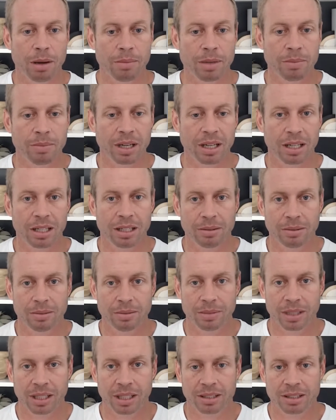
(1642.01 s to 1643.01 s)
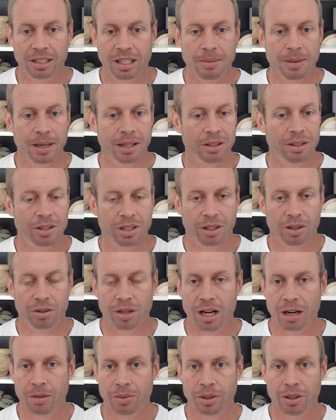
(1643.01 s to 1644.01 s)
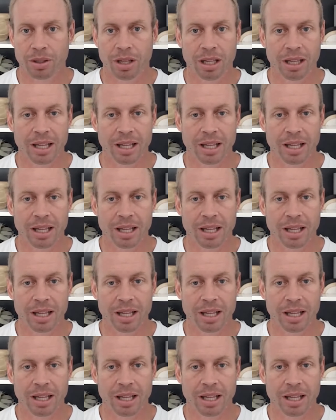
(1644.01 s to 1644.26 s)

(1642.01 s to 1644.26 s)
I mean, my team out there is incredible.